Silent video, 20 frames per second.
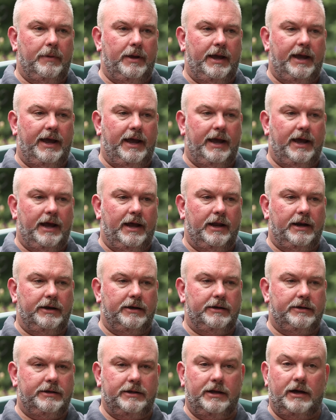
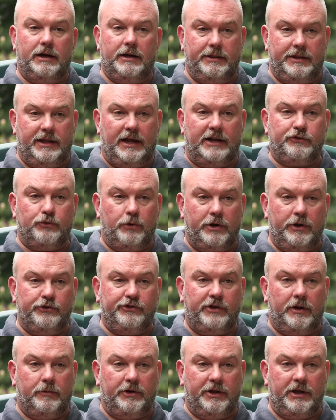and that's what he
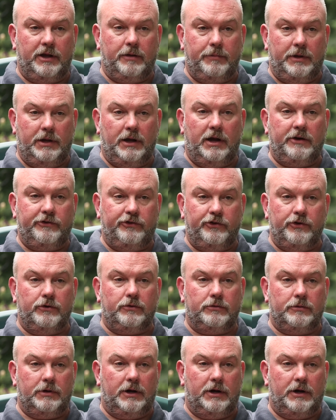was able to get me onto.